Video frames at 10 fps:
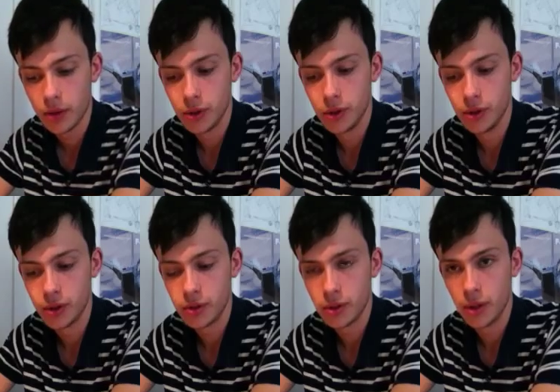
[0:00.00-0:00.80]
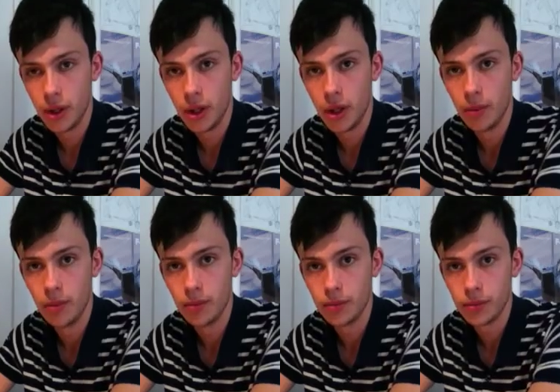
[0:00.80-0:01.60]
to just
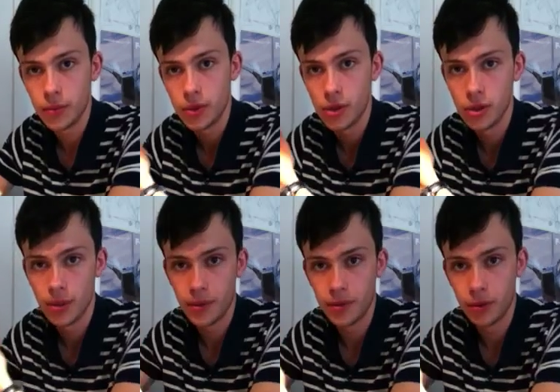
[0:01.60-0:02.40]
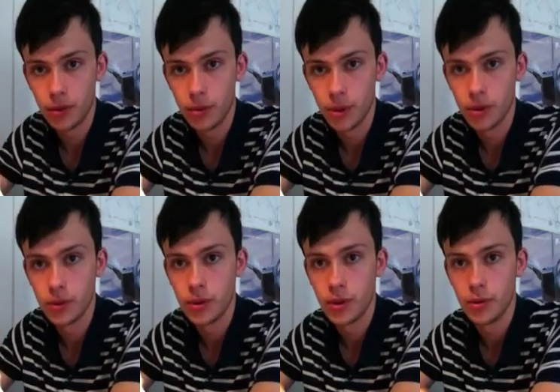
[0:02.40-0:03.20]
do something for a group
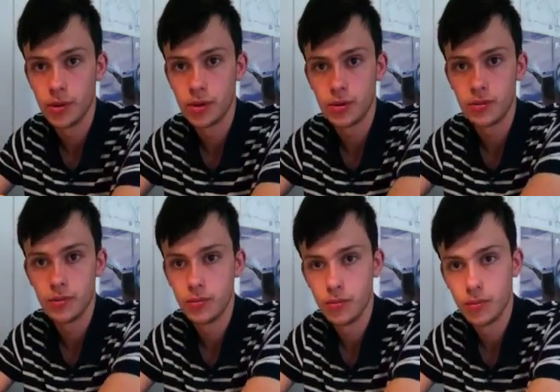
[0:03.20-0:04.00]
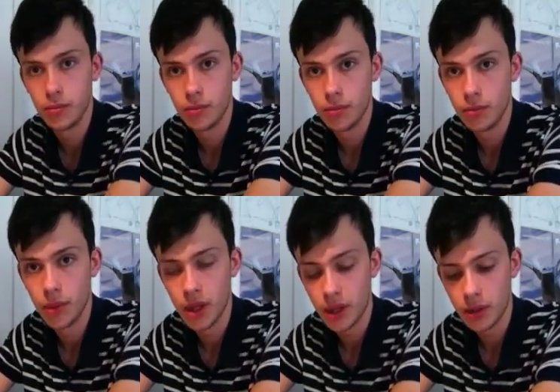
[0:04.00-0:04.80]
build that'll just
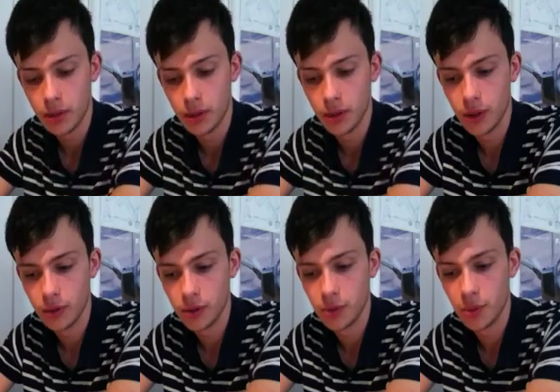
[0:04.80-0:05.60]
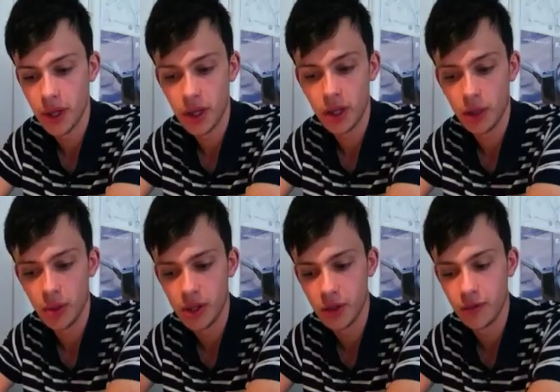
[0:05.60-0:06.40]
make it a little
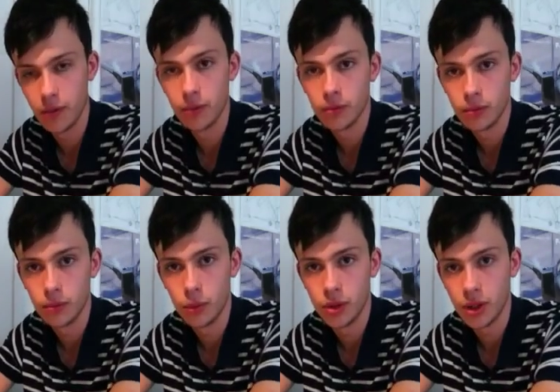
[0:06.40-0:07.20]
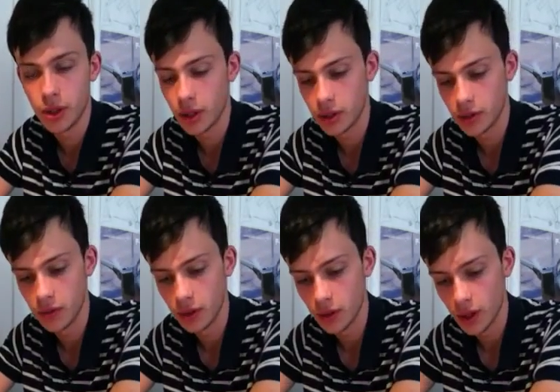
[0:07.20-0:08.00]
bit different, which I think is a
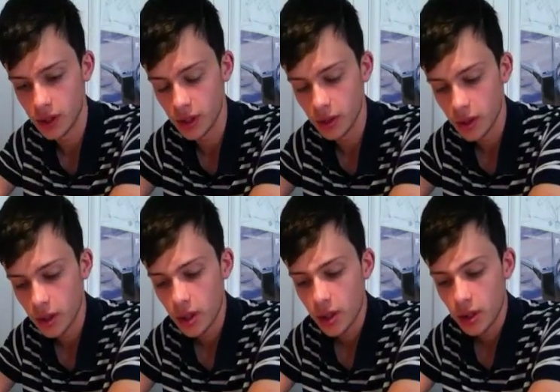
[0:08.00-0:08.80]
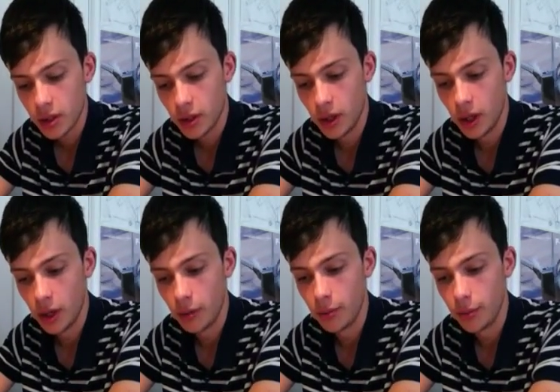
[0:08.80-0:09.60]
really good idea.
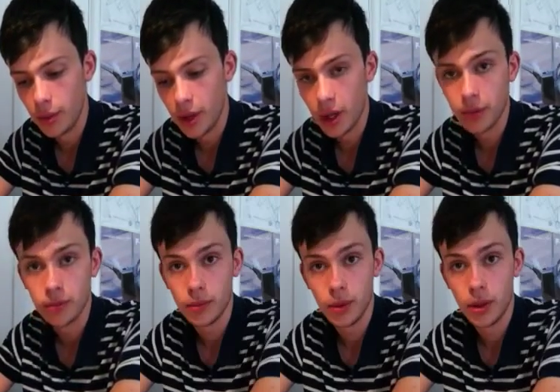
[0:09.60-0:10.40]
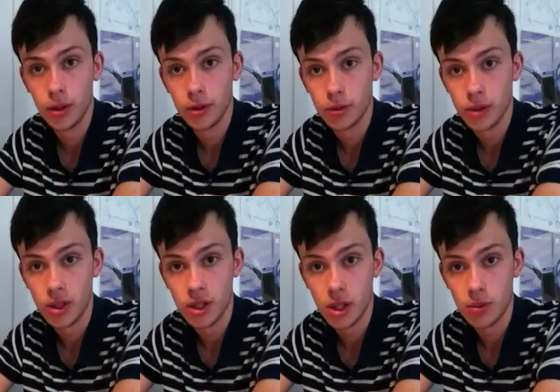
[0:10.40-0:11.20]
But yeah, I just want to
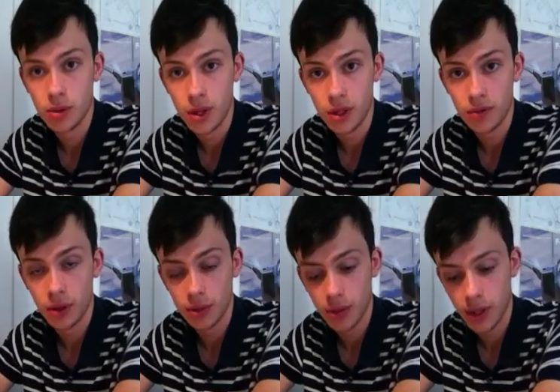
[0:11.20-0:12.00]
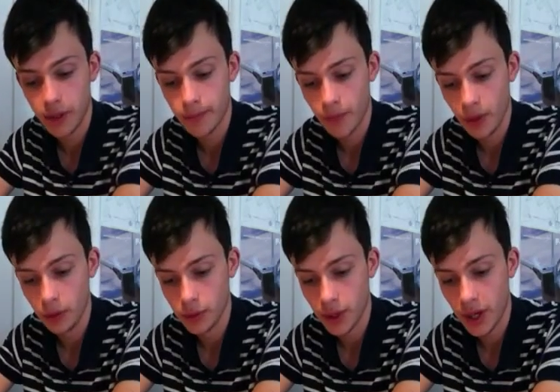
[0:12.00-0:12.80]
say, James, thanks for asking that, and
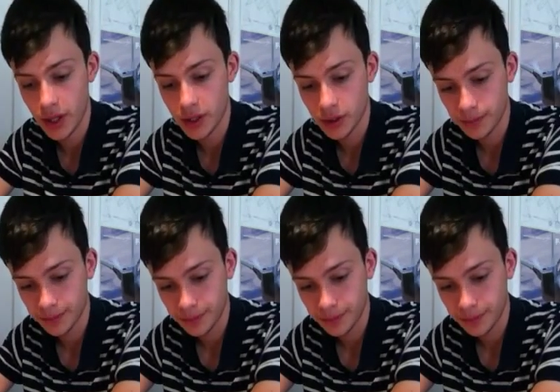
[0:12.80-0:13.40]
also Alex.